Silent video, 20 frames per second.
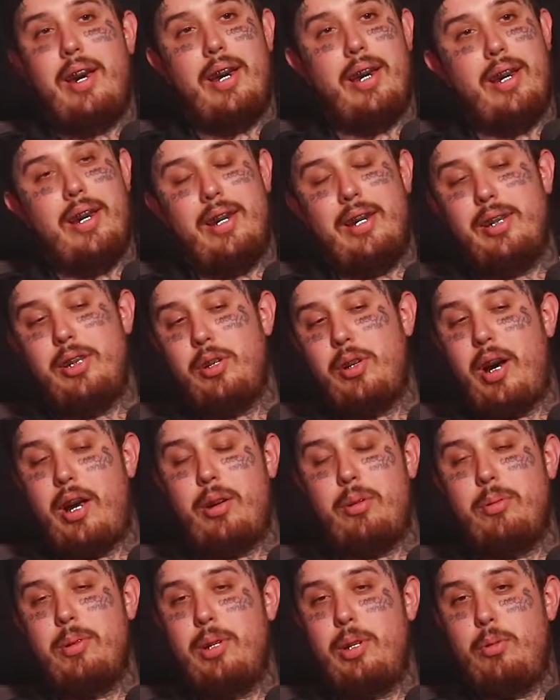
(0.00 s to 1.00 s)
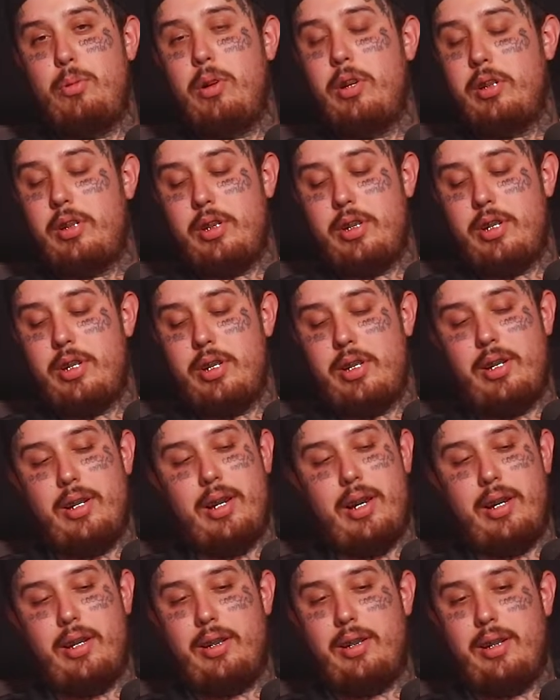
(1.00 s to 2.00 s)
and you gotta really want this shit.
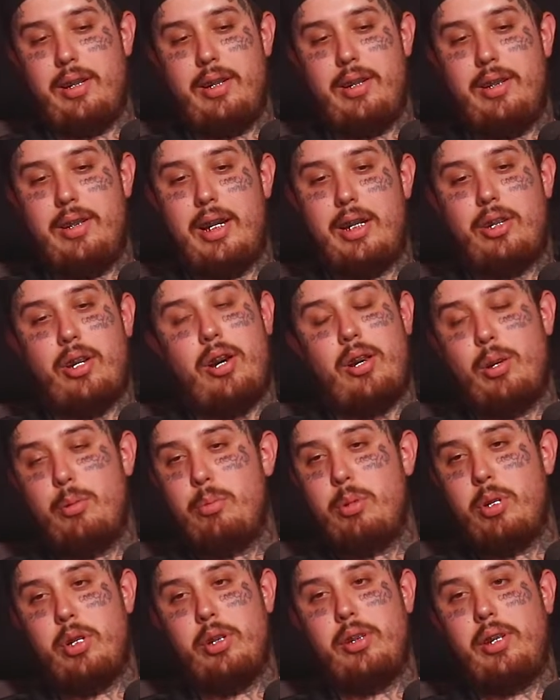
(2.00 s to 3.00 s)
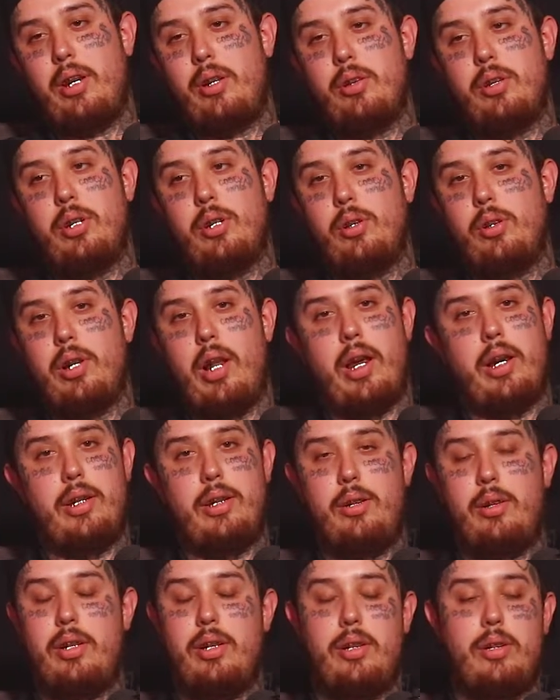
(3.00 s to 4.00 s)
Like that's all it boils down to. Like
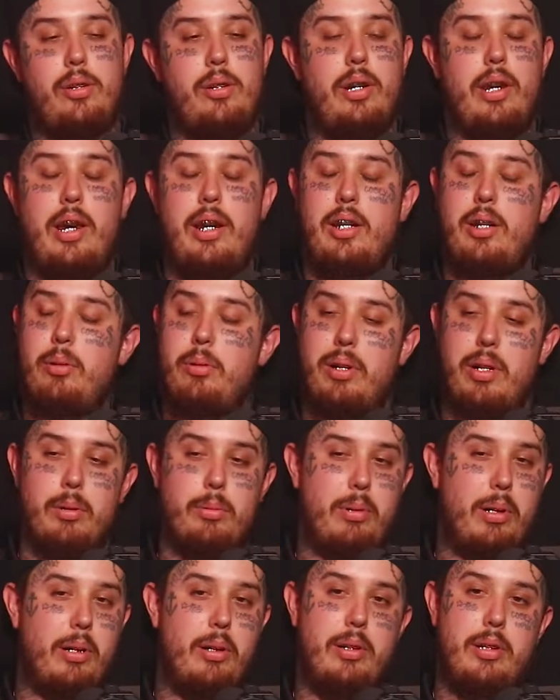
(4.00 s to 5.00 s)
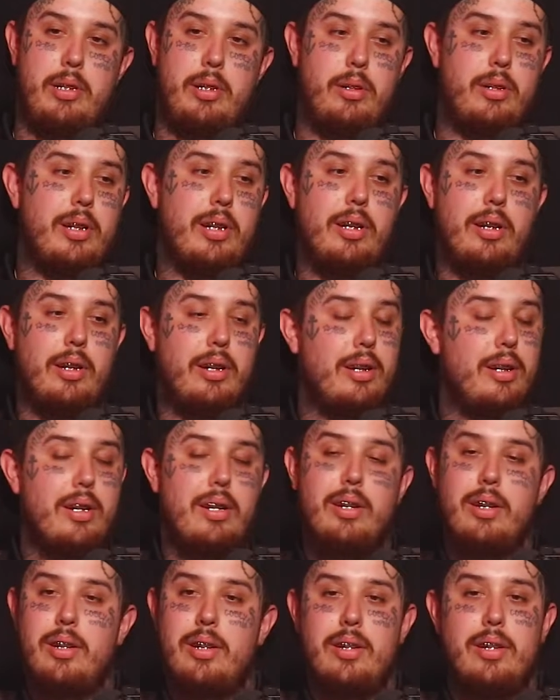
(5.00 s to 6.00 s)
you can do it anywhere, bro, and you can,
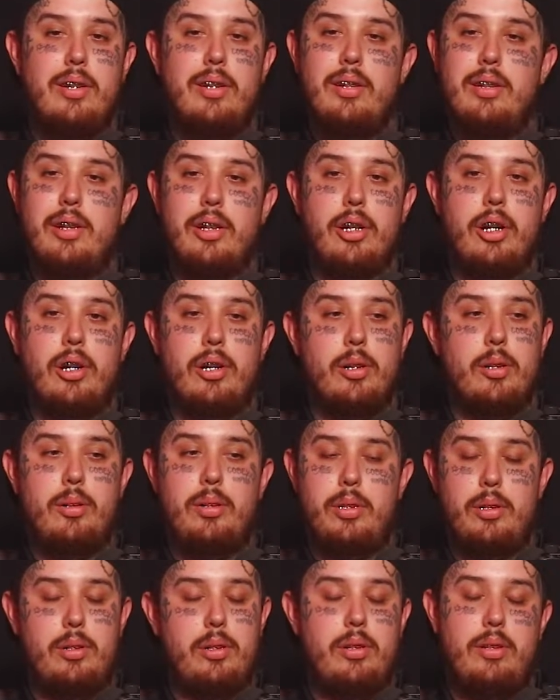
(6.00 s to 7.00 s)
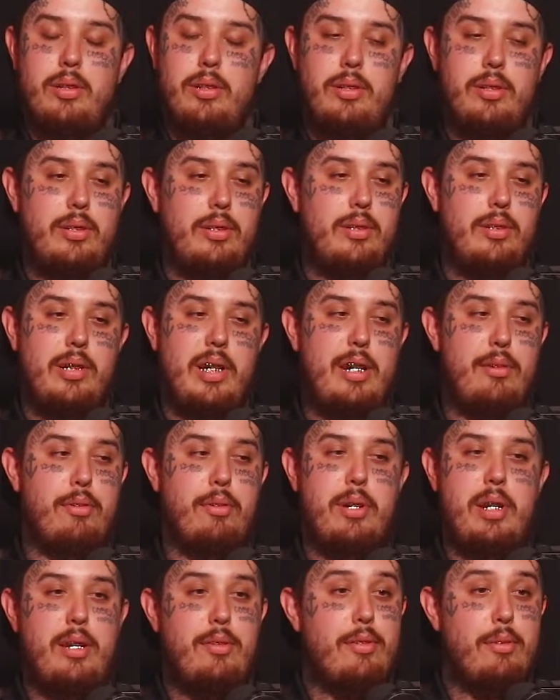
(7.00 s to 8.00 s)
you know, you,
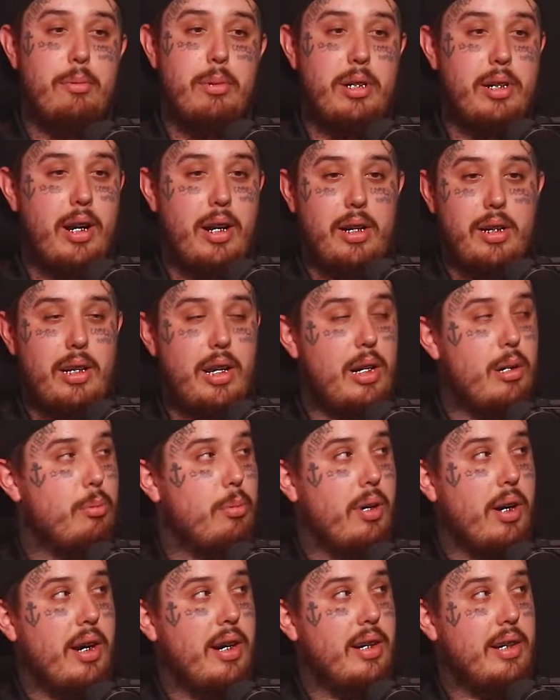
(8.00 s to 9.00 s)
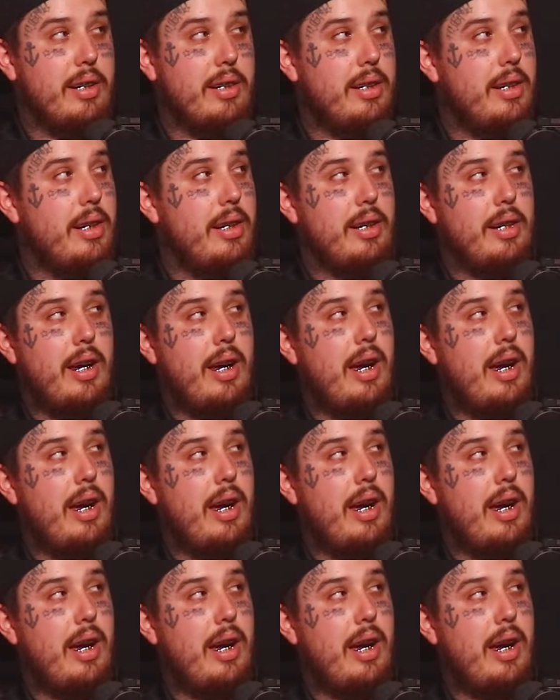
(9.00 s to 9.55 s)
even even with not a lot of bread and and